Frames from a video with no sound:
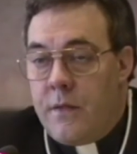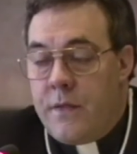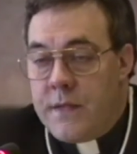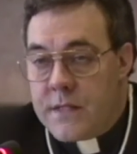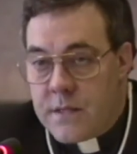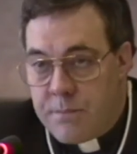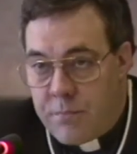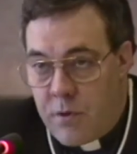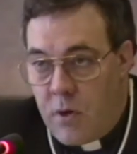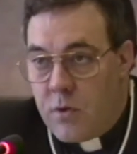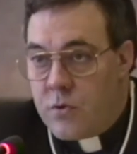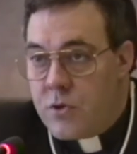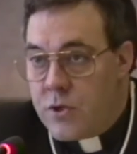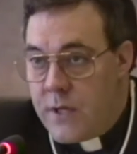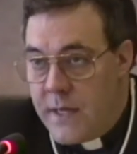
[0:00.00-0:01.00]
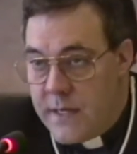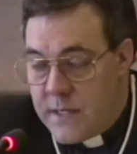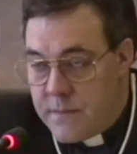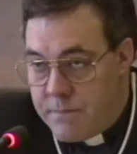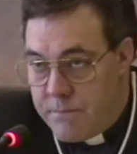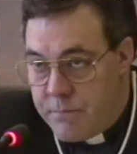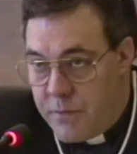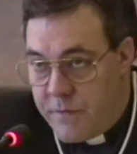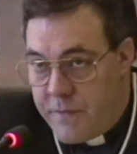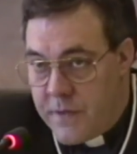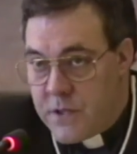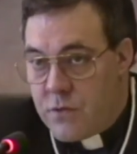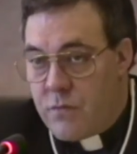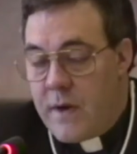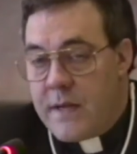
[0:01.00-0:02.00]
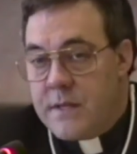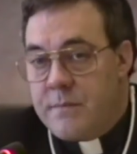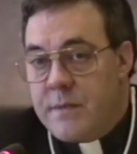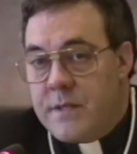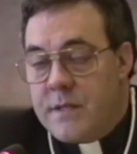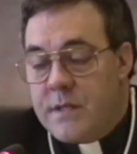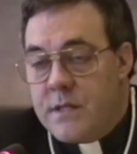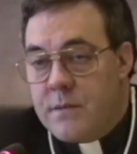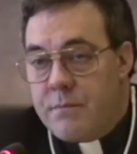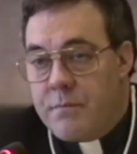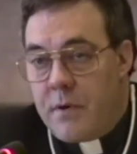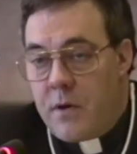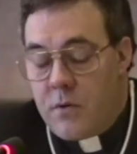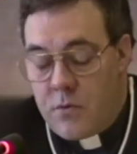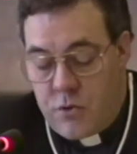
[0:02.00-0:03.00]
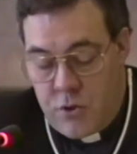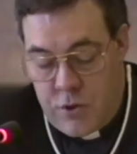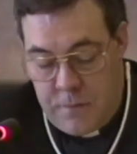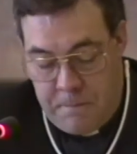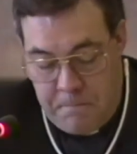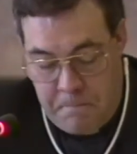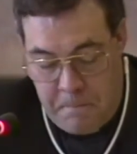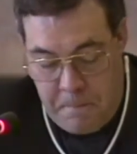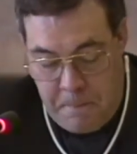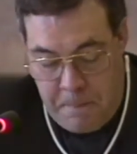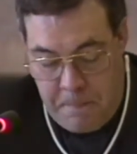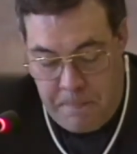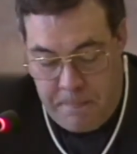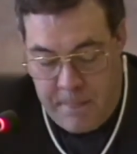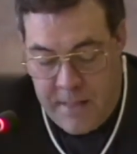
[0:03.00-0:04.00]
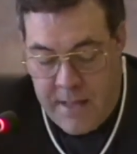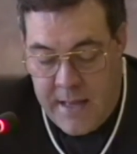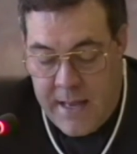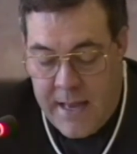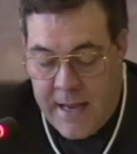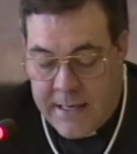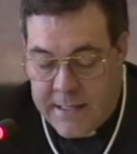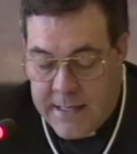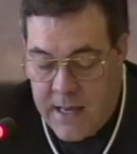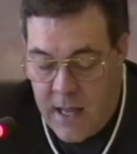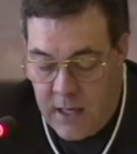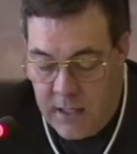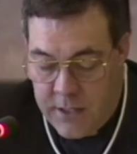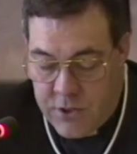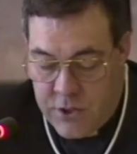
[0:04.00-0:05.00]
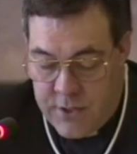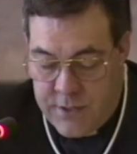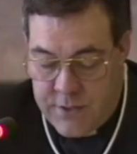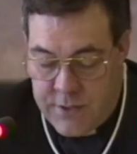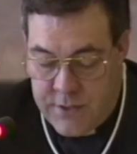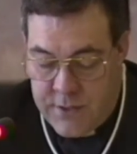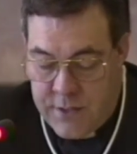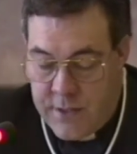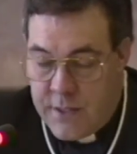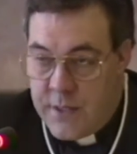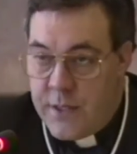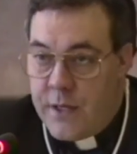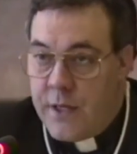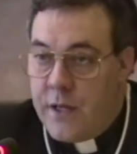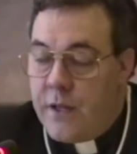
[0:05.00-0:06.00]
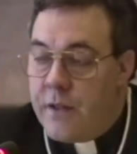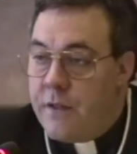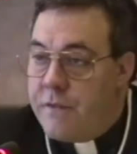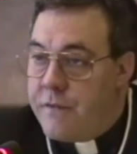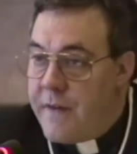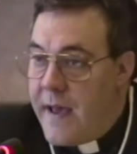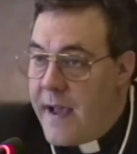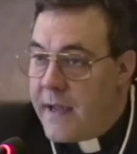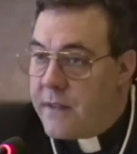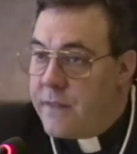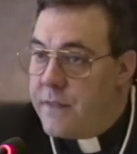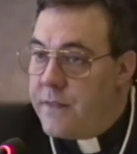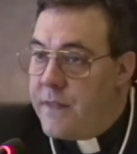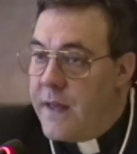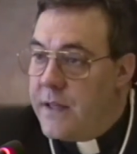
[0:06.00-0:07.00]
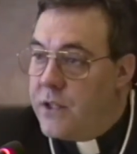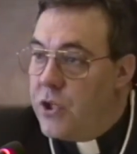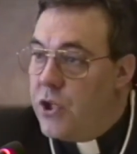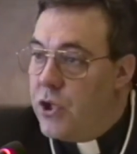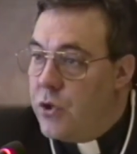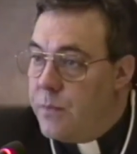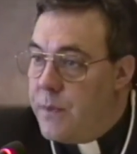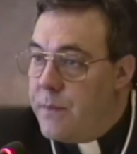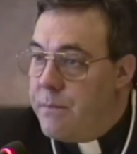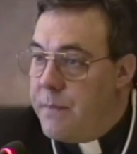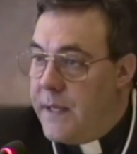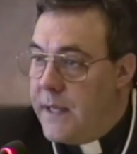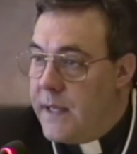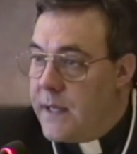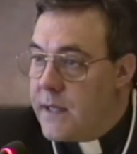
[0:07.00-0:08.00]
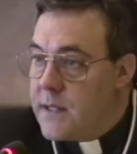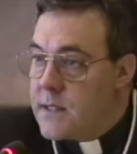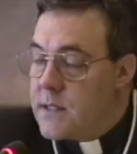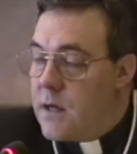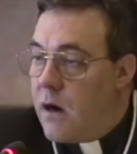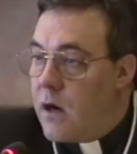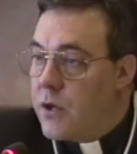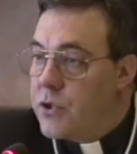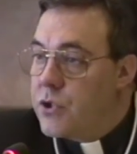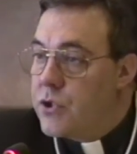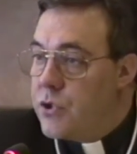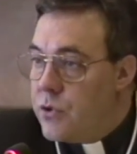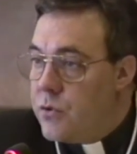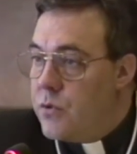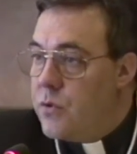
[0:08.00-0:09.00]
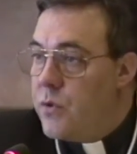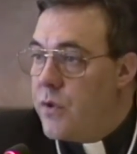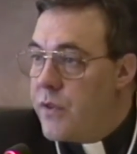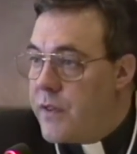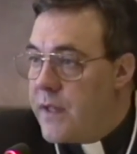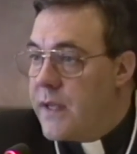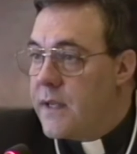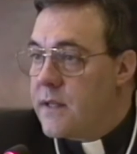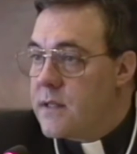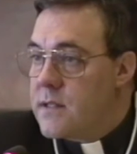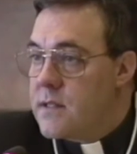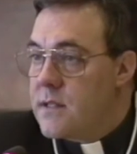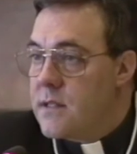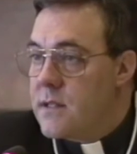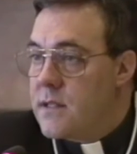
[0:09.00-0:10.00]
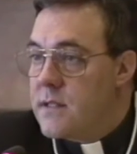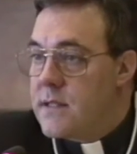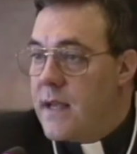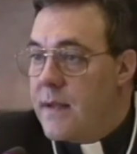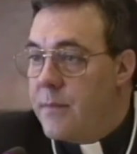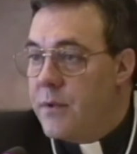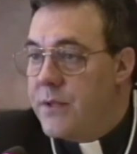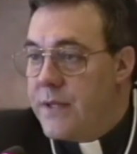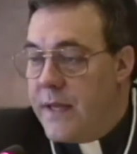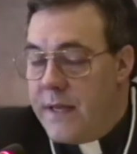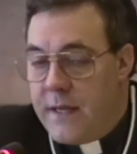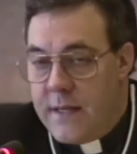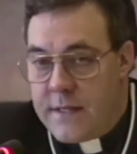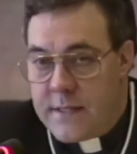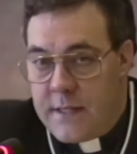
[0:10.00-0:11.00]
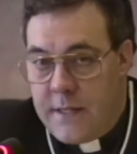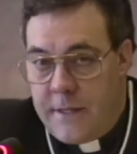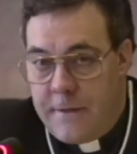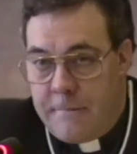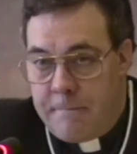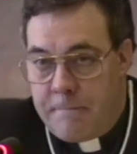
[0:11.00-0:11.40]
This approach, that is Professor Rasmussen's approach, acknowledges the fact that human beings are two things simultaneously.